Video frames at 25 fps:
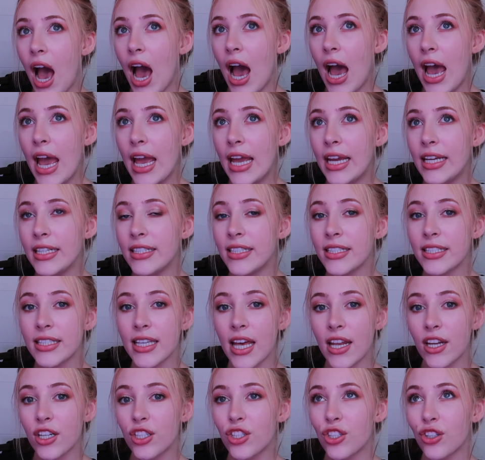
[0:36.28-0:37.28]
I
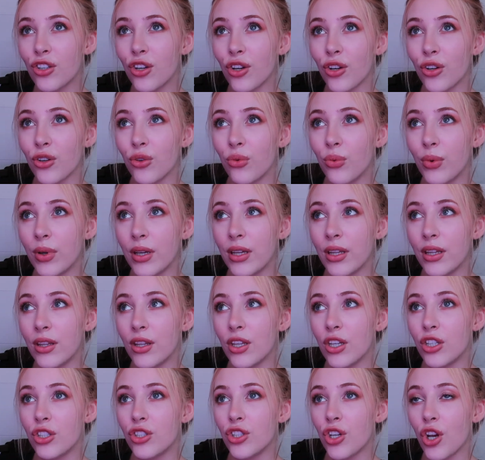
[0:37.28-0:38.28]
decided to go with
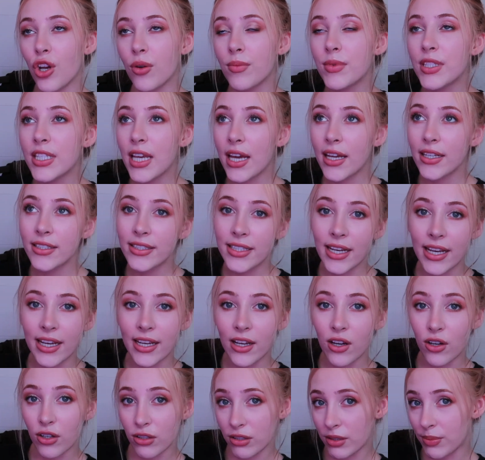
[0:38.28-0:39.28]
Chermside
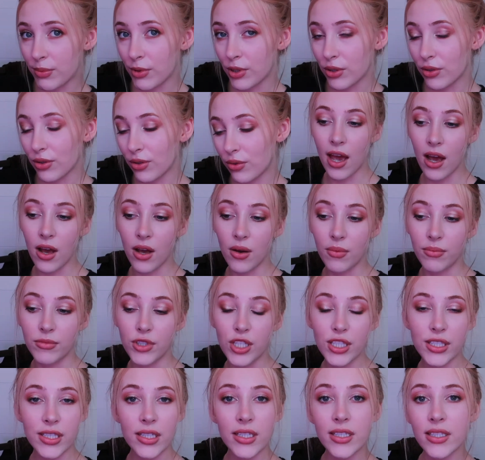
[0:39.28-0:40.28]
Day Hospital.
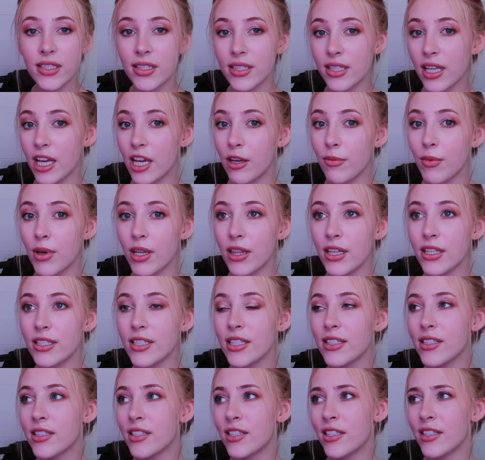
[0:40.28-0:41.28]
Just a disclaimer, this
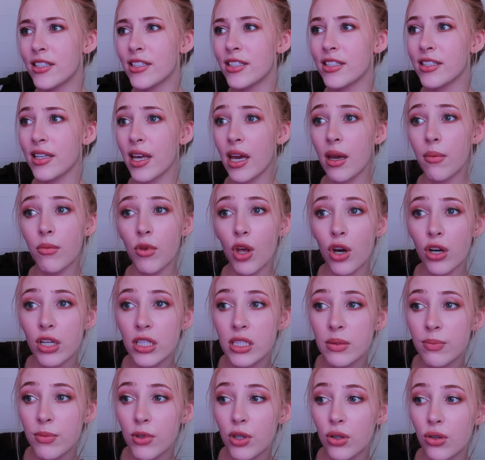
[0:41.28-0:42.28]
isn't to slam the
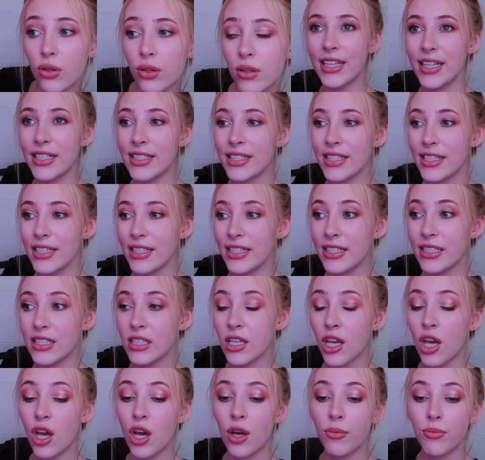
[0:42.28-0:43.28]
hospital. This
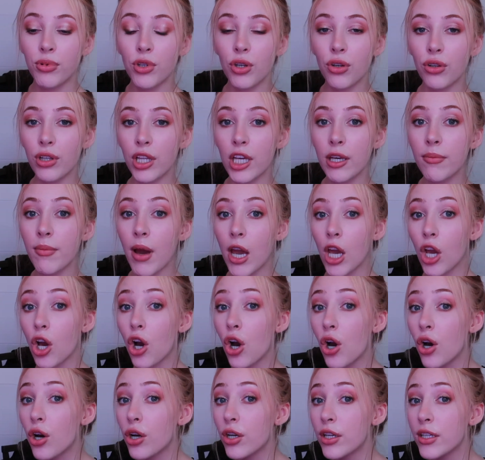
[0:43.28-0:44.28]
is purely my
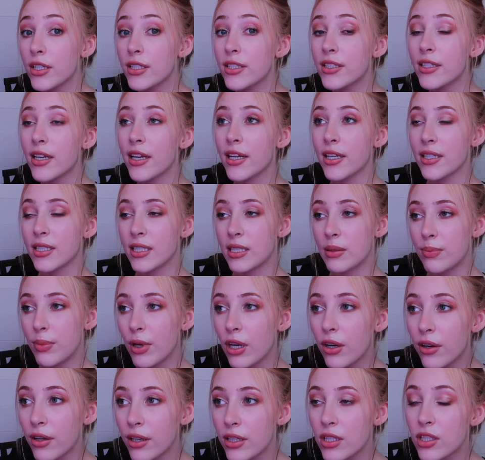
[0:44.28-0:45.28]
honest
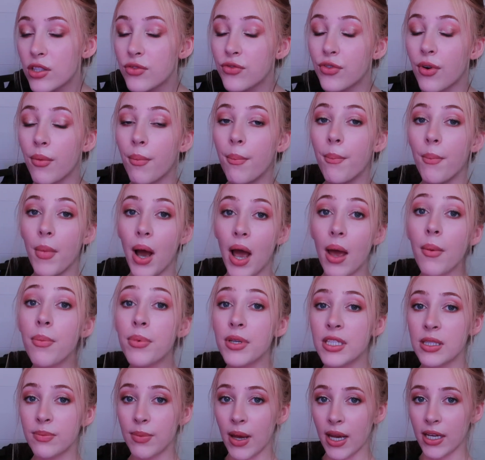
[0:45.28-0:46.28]
experience from my
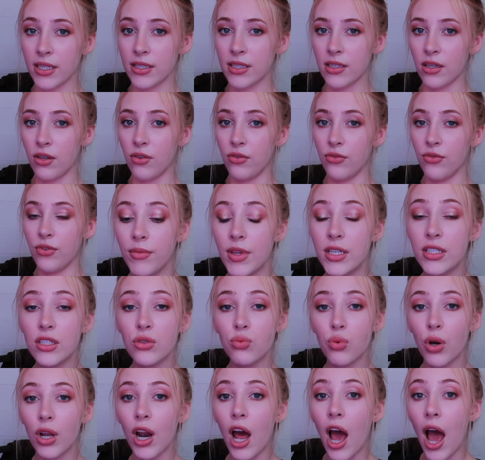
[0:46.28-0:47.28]
perspective. This
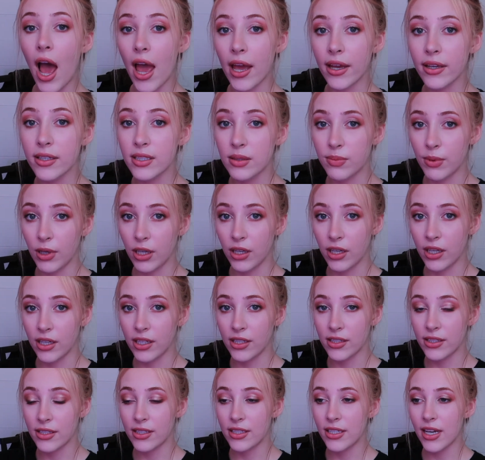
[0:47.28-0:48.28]
is what I
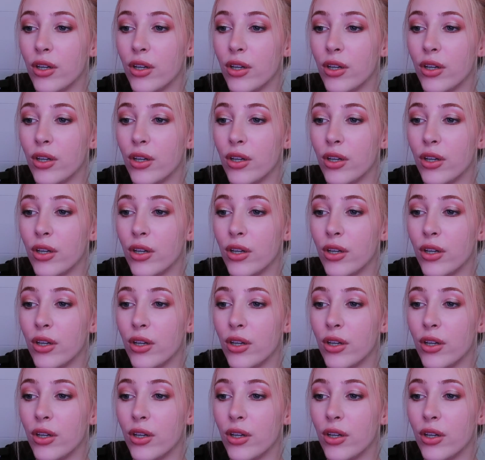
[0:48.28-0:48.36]
experienced.